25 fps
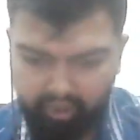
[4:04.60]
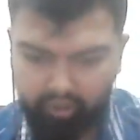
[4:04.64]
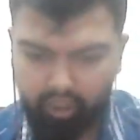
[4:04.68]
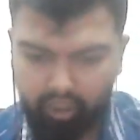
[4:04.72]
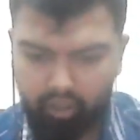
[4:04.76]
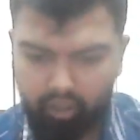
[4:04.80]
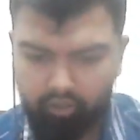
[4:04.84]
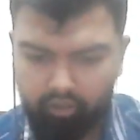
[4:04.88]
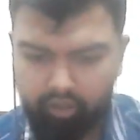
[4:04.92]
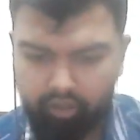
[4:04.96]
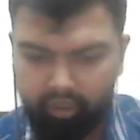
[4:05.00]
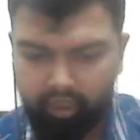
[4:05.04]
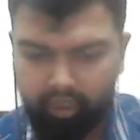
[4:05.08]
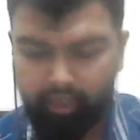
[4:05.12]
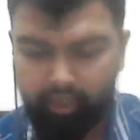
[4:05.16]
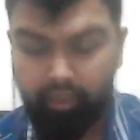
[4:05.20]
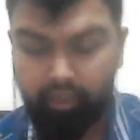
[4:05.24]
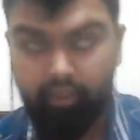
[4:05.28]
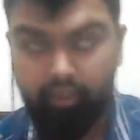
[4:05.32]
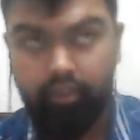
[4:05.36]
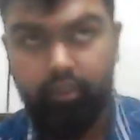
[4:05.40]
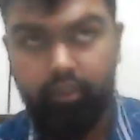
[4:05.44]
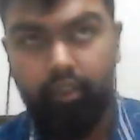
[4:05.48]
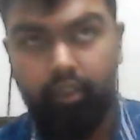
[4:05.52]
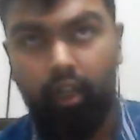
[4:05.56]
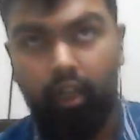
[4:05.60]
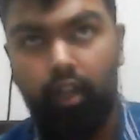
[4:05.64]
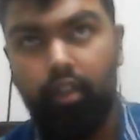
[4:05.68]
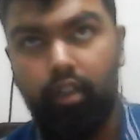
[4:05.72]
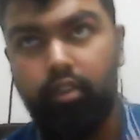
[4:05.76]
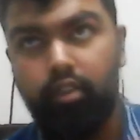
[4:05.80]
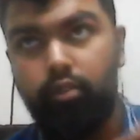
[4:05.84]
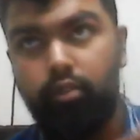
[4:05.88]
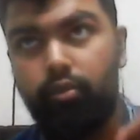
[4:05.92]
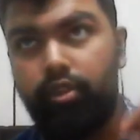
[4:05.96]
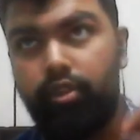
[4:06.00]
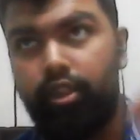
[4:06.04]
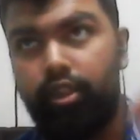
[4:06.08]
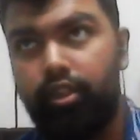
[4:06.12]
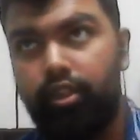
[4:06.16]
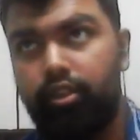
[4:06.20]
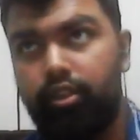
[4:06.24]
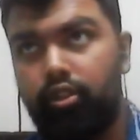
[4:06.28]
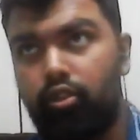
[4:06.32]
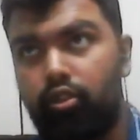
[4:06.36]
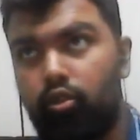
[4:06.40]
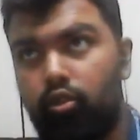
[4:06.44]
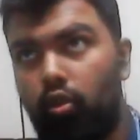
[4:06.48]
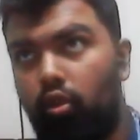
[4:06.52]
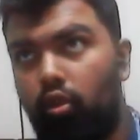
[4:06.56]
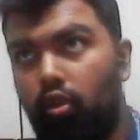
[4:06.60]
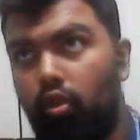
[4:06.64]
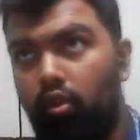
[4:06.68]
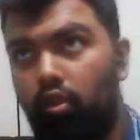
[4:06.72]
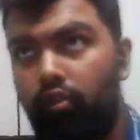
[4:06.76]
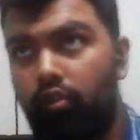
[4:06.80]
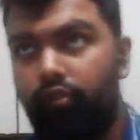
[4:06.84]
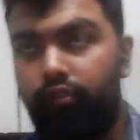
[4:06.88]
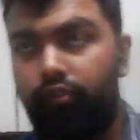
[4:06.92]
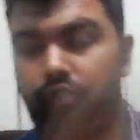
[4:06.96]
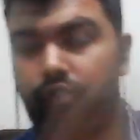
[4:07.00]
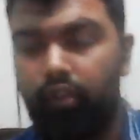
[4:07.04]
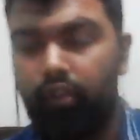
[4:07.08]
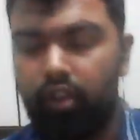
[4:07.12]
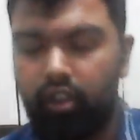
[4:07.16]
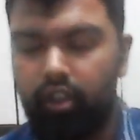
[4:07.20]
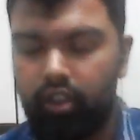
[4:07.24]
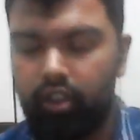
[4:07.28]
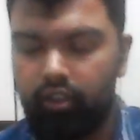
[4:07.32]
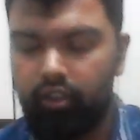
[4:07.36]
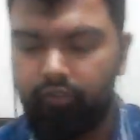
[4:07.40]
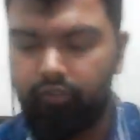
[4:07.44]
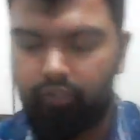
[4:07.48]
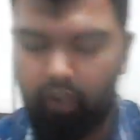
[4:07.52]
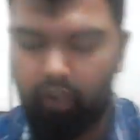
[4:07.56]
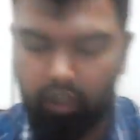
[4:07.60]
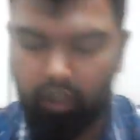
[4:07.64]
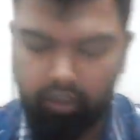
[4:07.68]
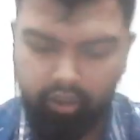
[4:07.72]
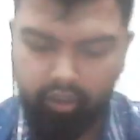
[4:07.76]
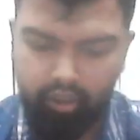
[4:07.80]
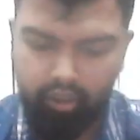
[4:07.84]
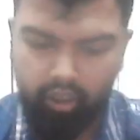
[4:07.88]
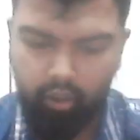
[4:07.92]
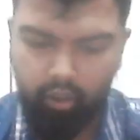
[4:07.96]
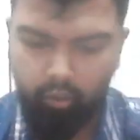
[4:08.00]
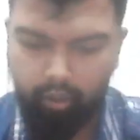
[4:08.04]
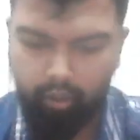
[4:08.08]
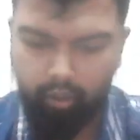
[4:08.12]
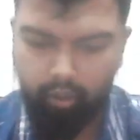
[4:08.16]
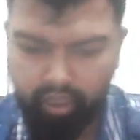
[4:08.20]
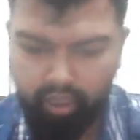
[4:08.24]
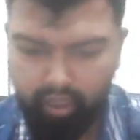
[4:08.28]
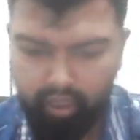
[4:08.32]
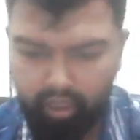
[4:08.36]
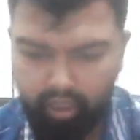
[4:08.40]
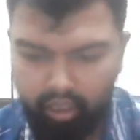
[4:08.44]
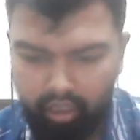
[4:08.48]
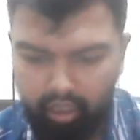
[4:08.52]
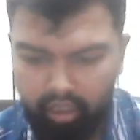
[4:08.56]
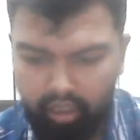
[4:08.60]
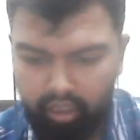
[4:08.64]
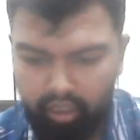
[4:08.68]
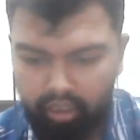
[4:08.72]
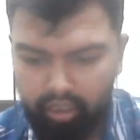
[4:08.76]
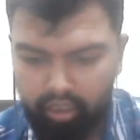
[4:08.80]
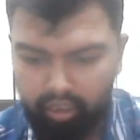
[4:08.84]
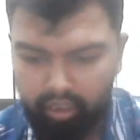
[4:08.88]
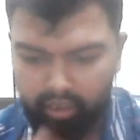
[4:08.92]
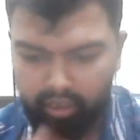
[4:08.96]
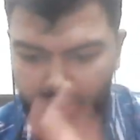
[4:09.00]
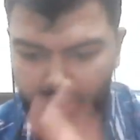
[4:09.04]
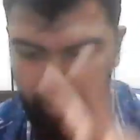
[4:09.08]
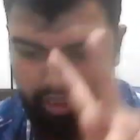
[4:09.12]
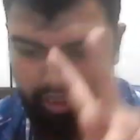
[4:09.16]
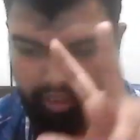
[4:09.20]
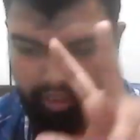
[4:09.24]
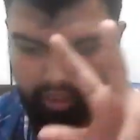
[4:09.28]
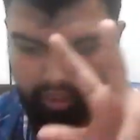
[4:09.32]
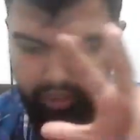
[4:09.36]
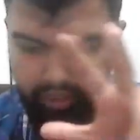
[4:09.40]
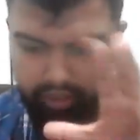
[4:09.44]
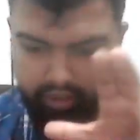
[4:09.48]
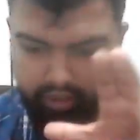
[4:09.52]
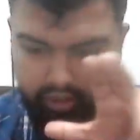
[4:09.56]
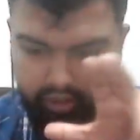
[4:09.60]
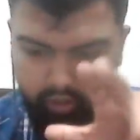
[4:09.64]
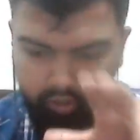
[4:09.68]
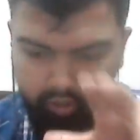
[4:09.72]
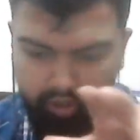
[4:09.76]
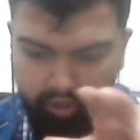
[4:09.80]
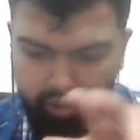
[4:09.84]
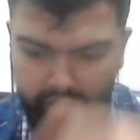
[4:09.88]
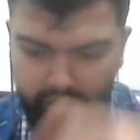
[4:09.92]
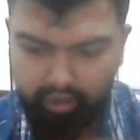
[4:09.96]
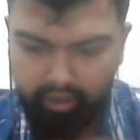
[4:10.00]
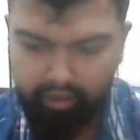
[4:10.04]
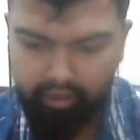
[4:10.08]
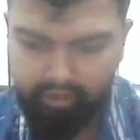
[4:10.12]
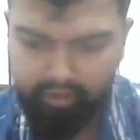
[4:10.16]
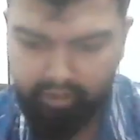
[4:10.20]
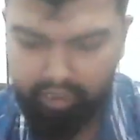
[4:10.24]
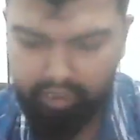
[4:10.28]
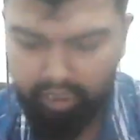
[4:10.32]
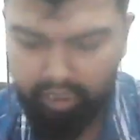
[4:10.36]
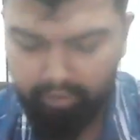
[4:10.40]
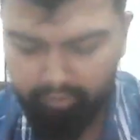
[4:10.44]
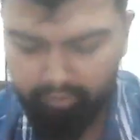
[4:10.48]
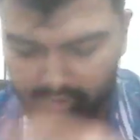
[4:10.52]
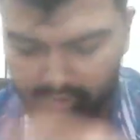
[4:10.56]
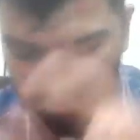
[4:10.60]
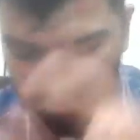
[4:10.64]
grounded, and the stars, which are so farther away, they are included in the same